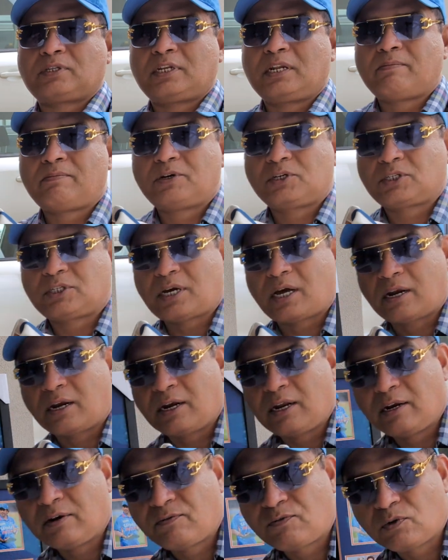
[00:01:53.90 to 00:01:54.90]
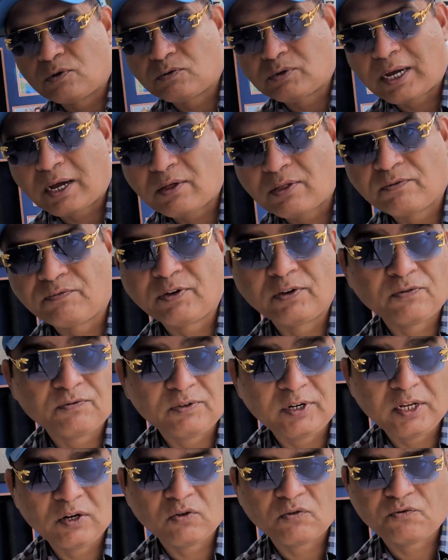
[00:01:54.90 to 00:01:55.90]
the numbers started in
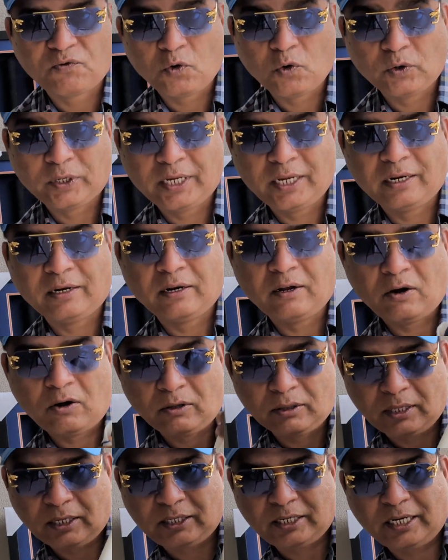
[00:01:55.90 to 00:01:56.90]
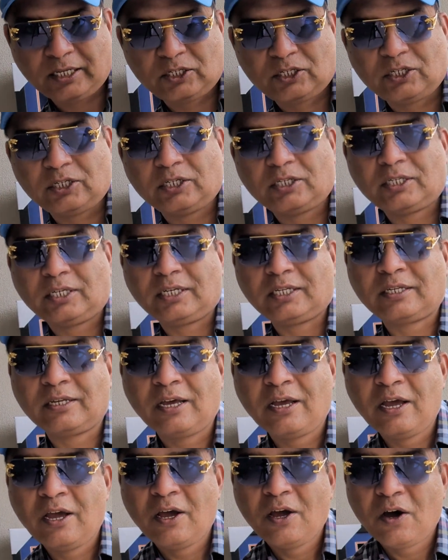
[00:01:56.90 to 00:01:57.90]
2015 or 14 on the test jerseys.
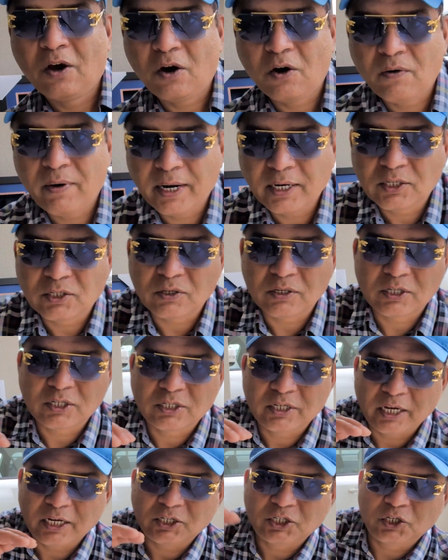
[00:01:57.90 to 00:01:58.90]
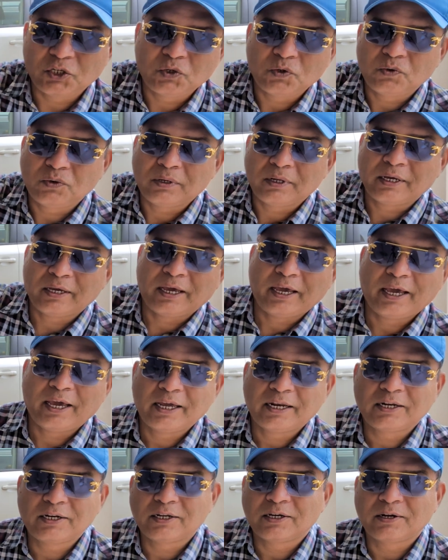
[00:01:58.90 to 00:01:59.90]
All right, so stay tuned.
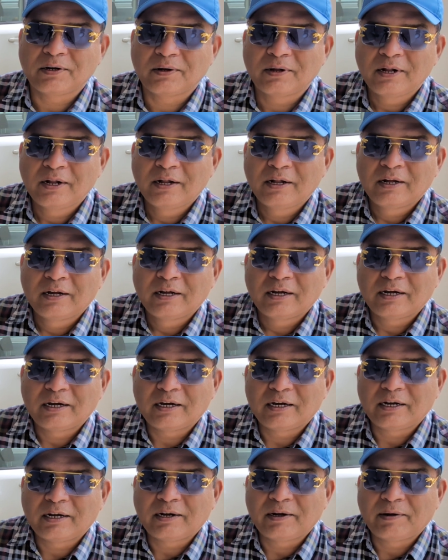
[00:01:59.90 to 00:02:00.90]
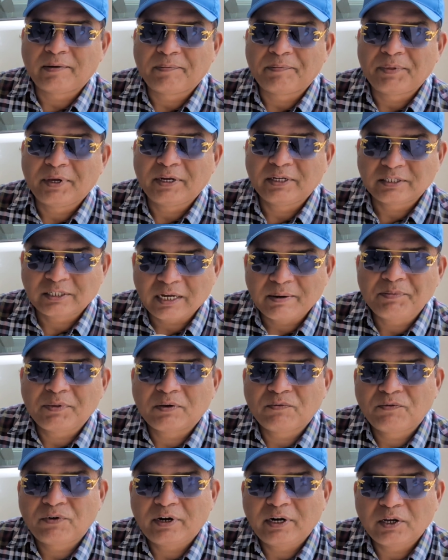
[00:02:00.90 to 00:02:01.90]
And there is
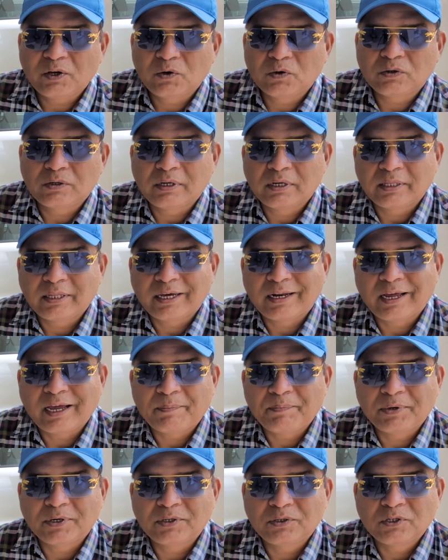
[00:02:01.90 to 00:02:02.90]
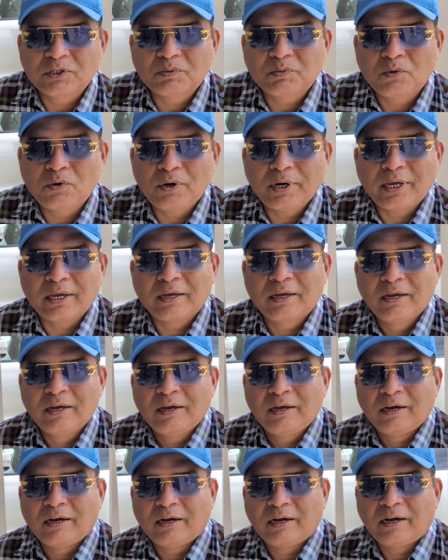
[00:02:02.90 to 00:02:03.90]
something very good that happened this morning
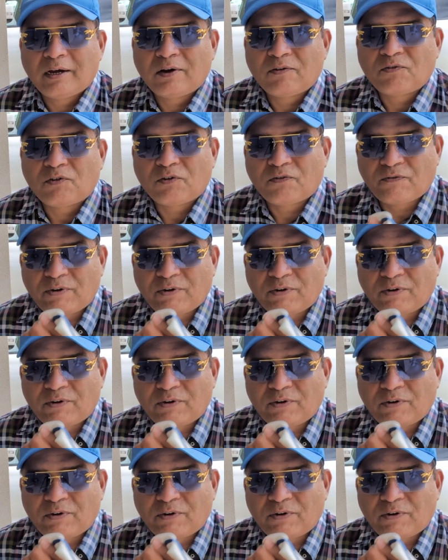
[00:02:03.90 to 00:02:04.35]
for